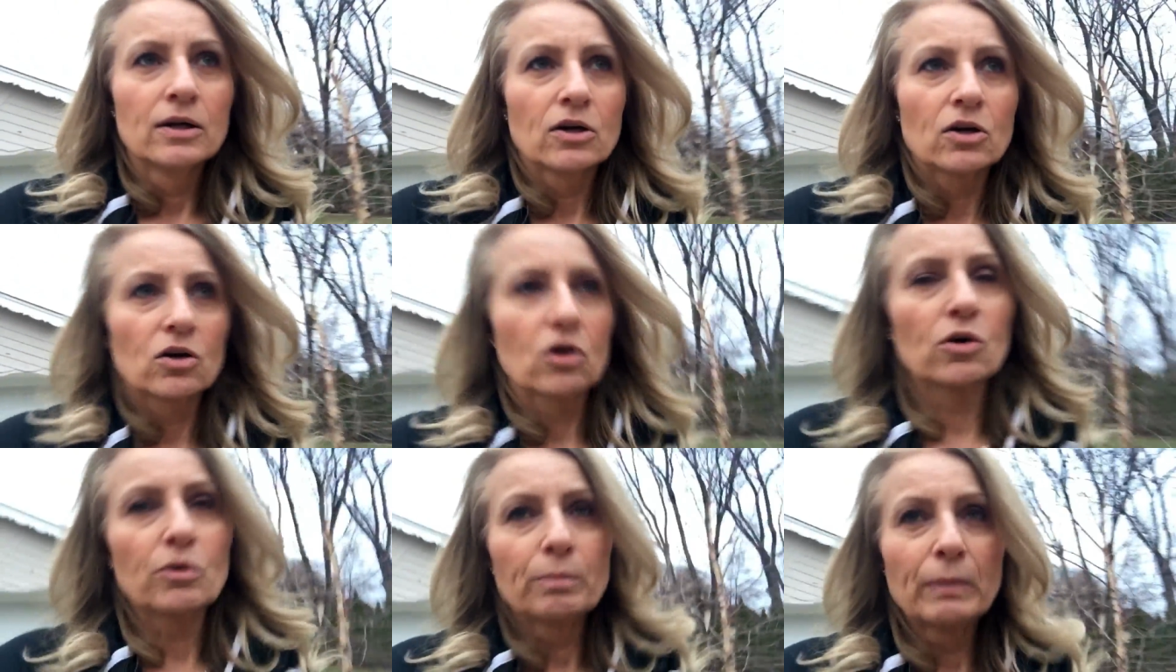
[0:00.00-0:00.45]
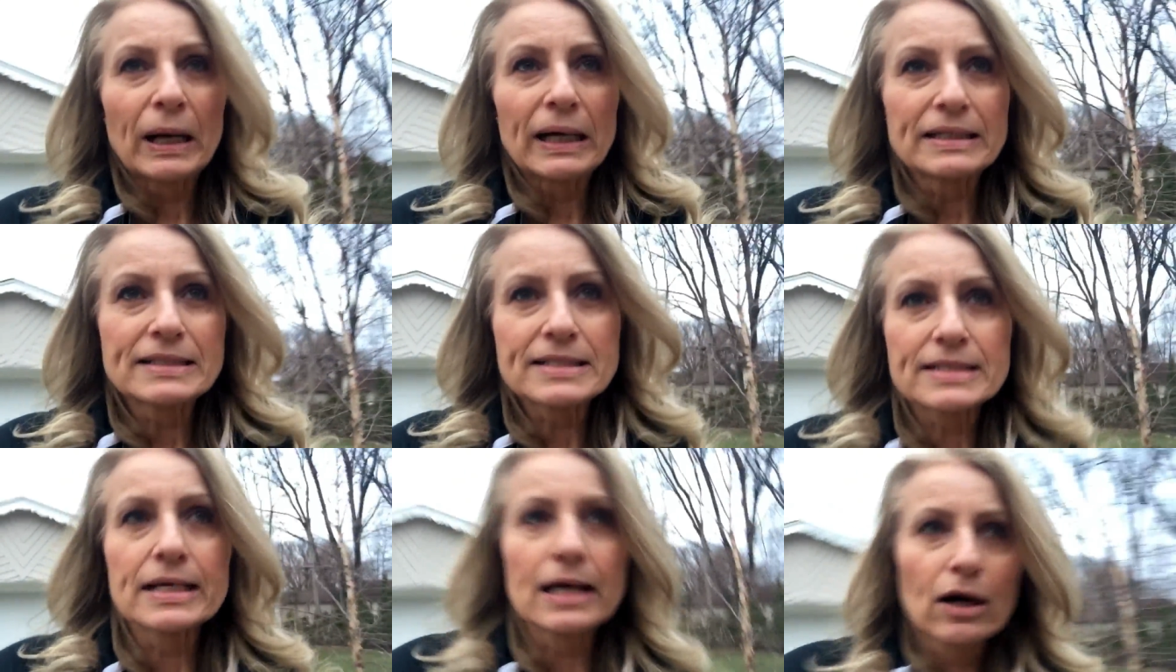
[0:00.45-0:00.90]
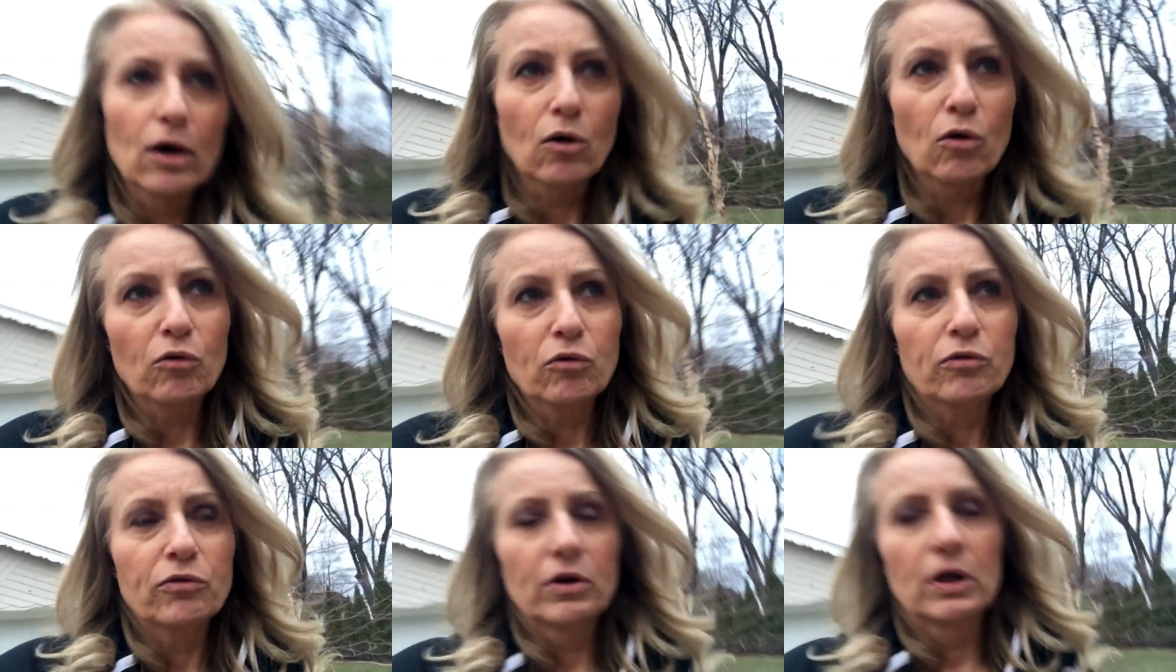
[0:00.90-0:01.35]
hurt
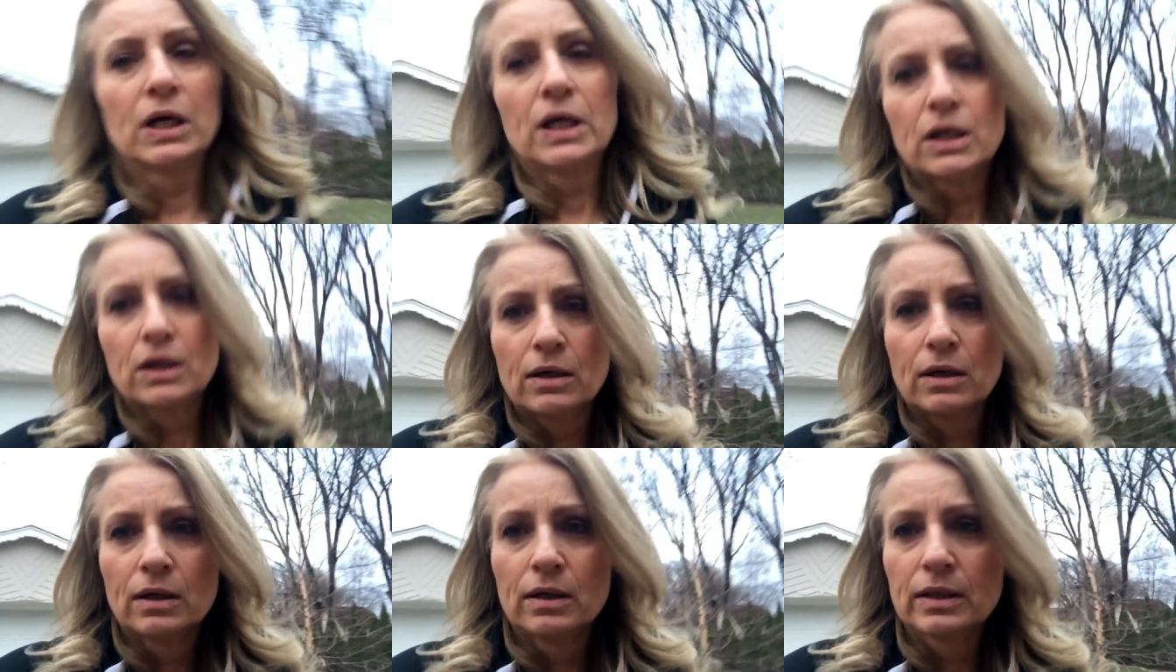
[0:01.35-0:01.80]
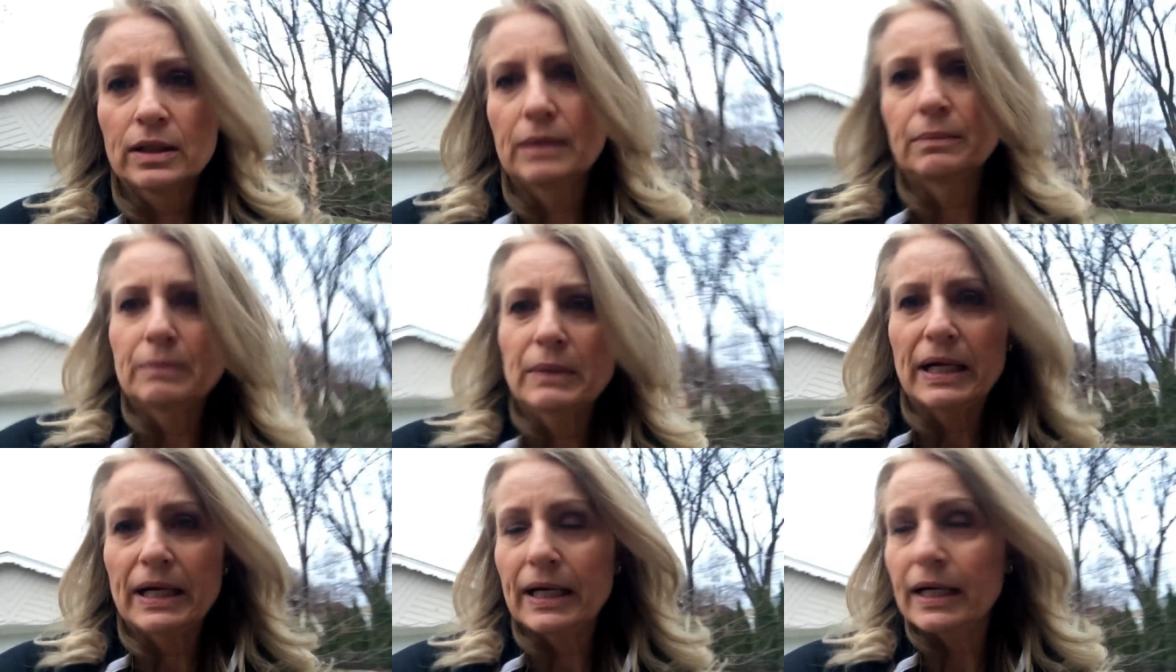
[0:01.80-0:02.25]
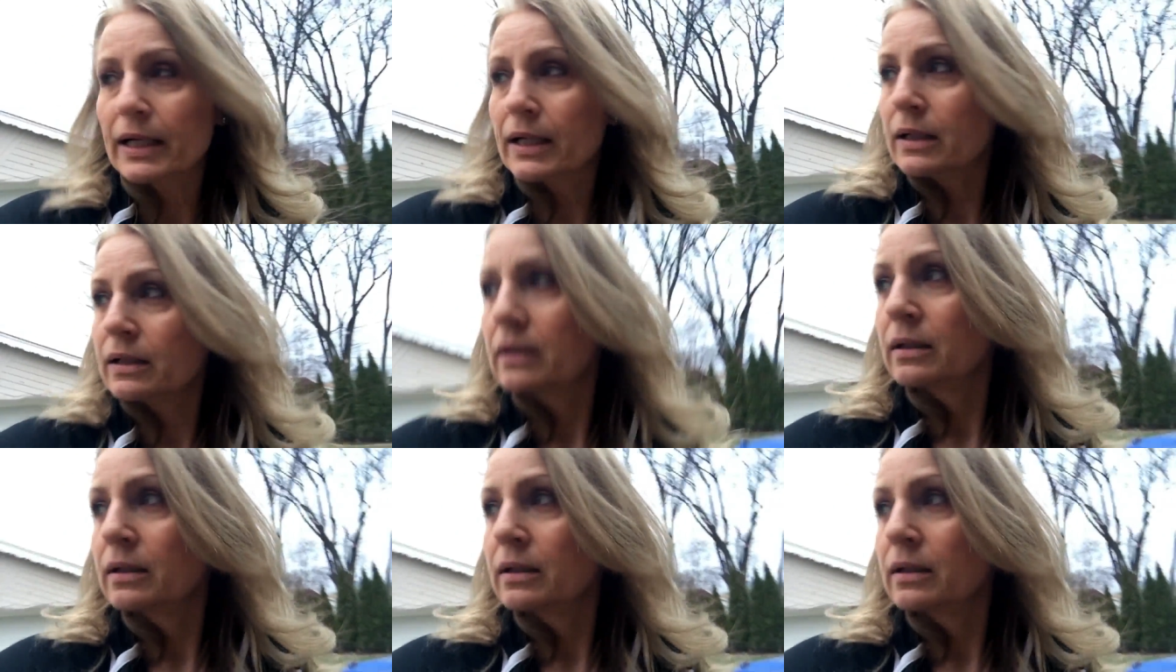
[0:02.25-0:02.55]
myself. my